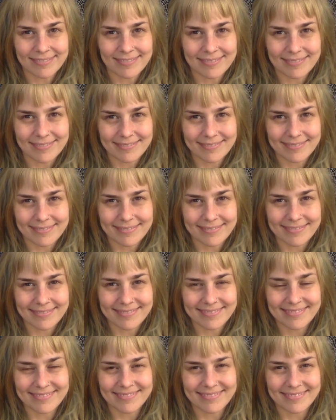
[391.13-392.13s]

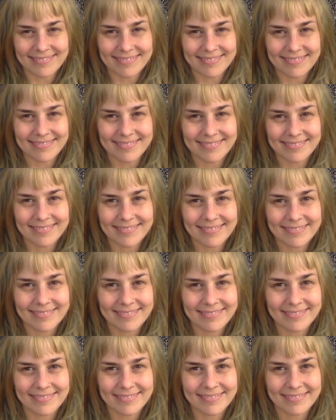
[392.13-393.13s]

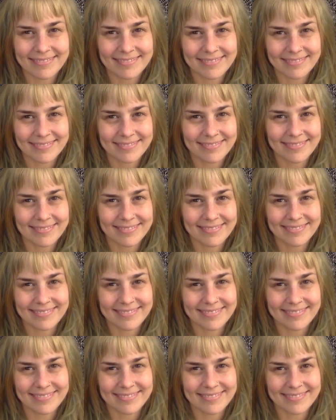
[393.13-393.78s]
[no speech]